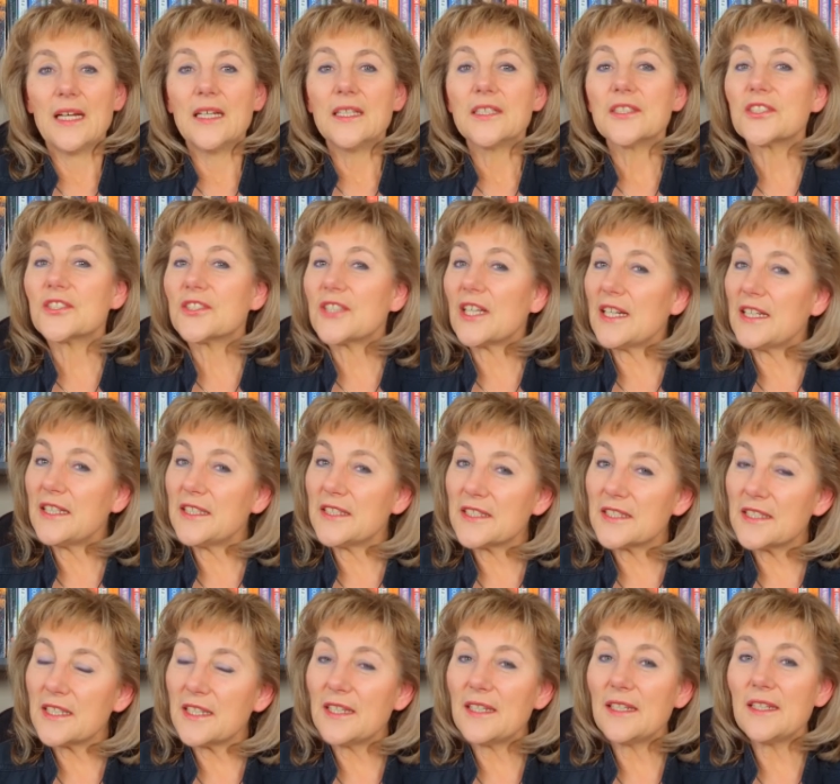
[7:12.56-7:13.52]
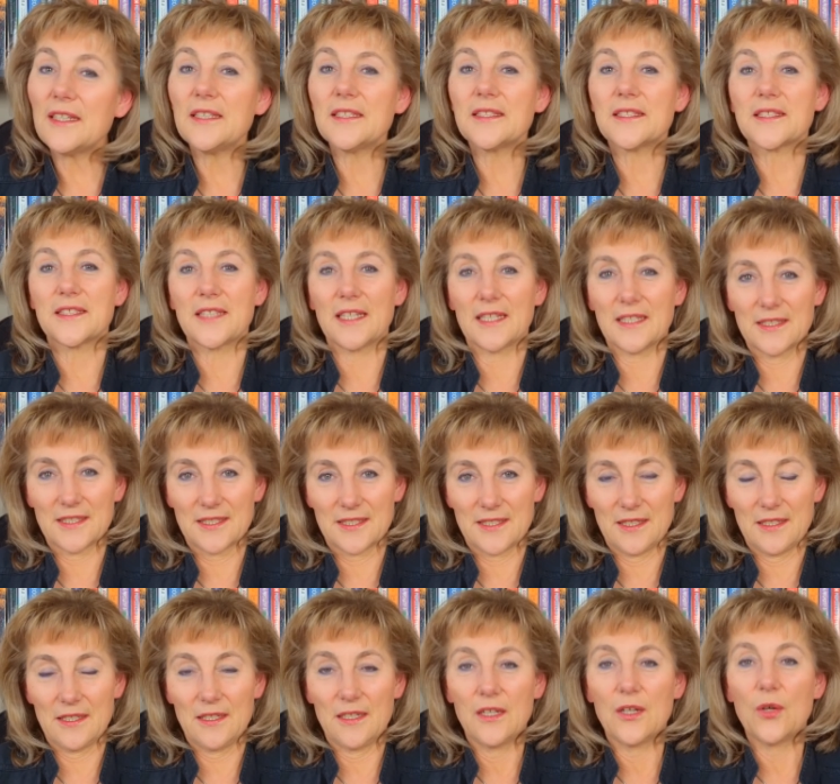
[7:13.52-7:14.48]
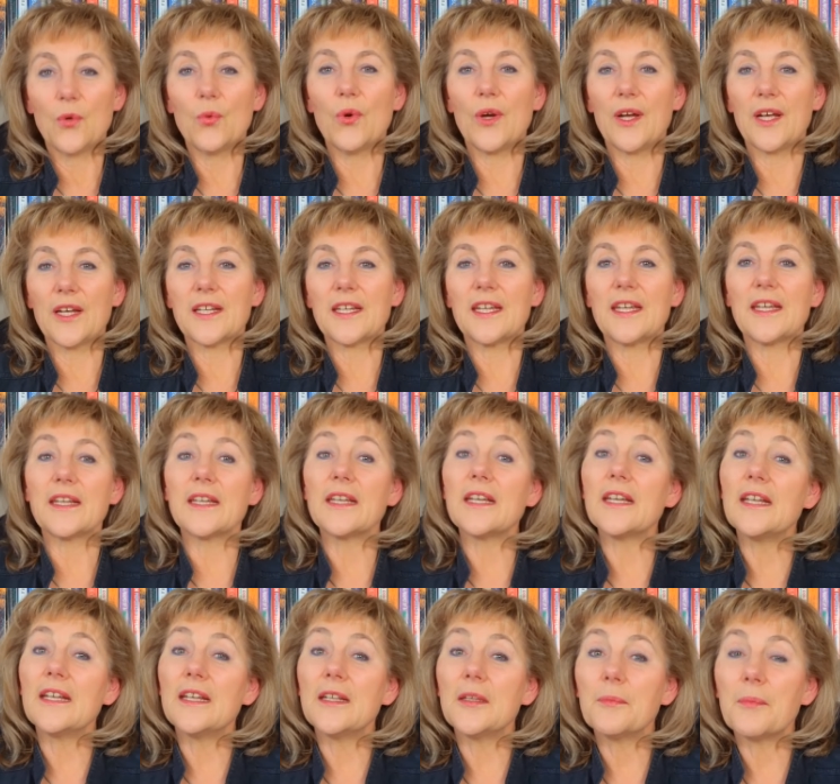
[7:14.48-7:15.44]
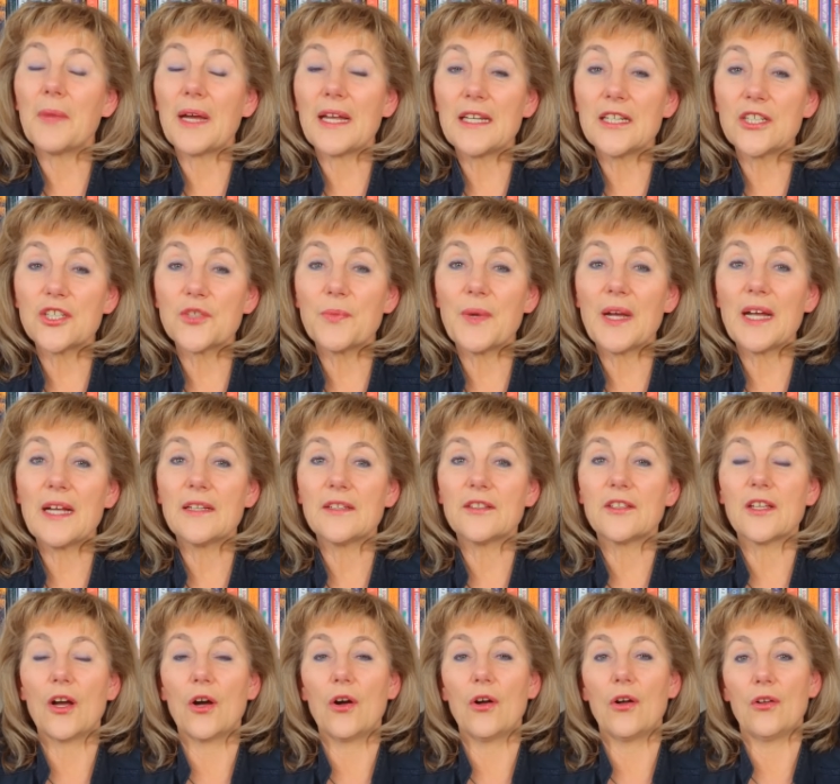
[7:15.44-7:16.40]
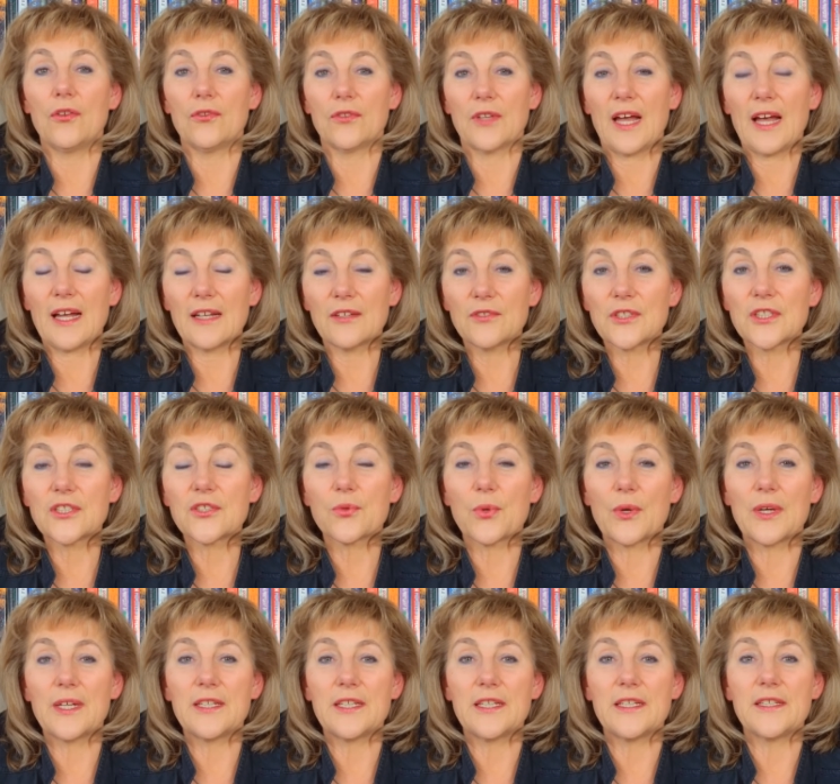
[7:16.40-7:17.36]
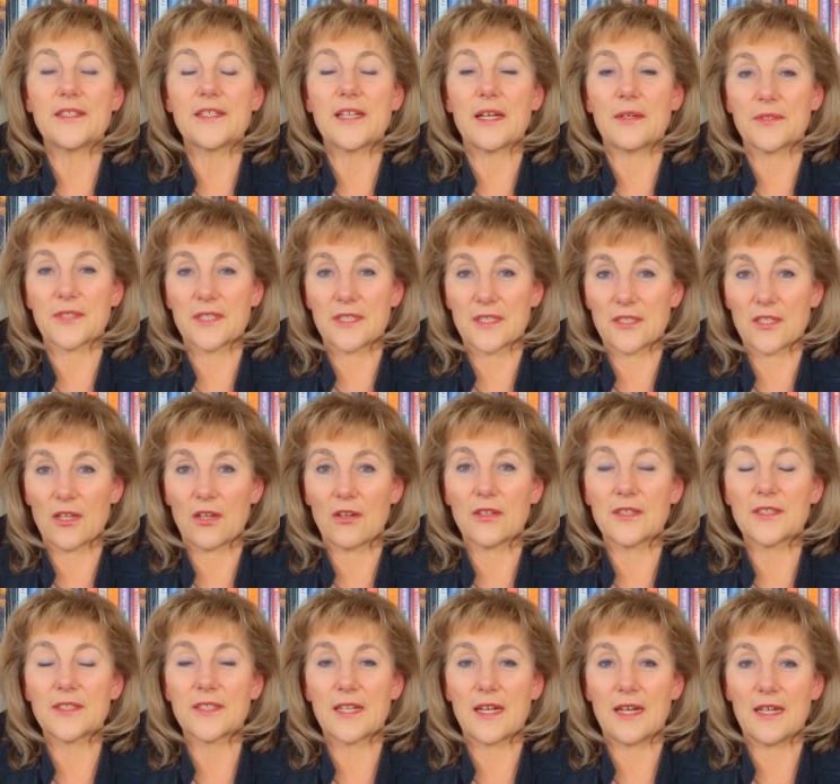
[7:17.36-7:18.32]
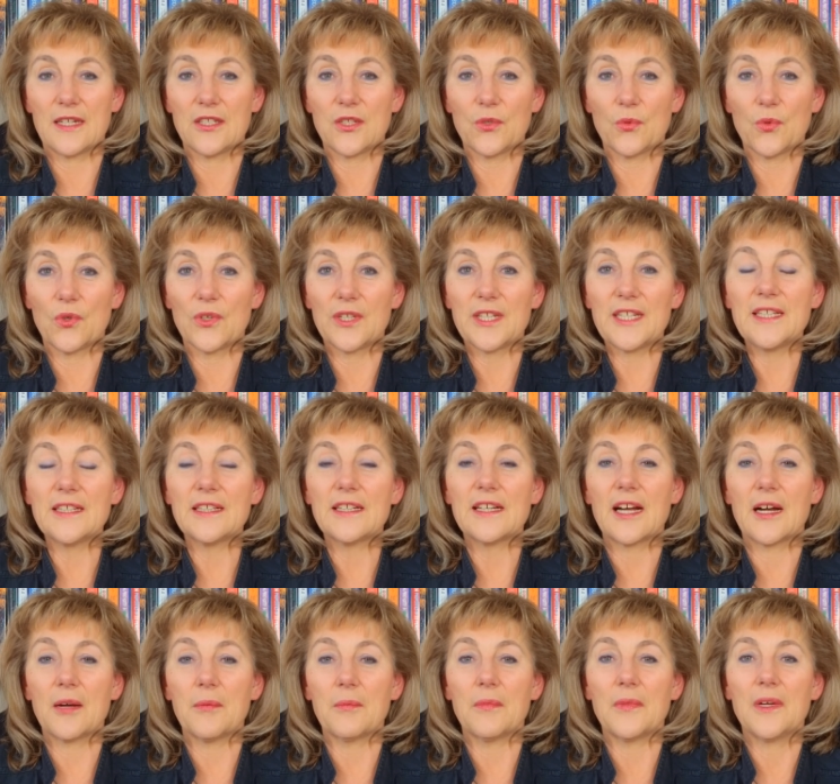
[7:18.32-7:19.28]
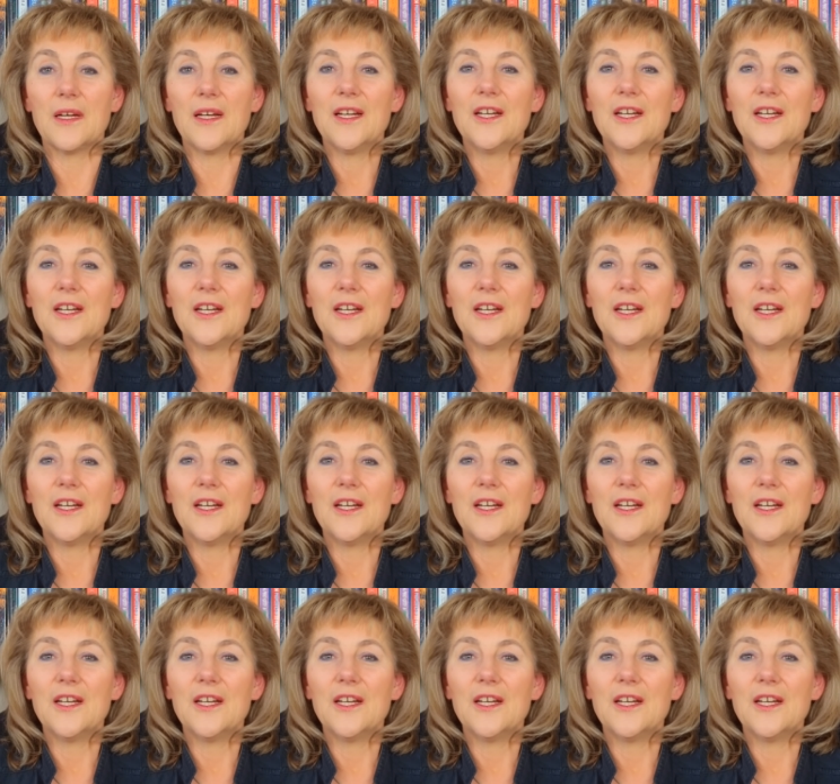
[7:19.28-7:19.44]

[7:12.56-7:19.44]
Stacey is 60, working in management on $120,000 annual income.